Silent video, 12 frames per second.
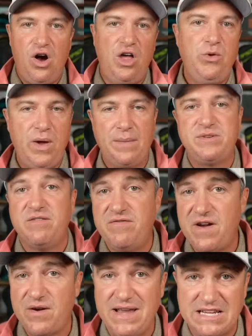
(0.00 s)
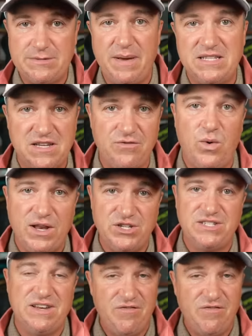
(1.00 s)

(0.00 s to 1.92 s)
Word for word: all the way up to very expensive wedges.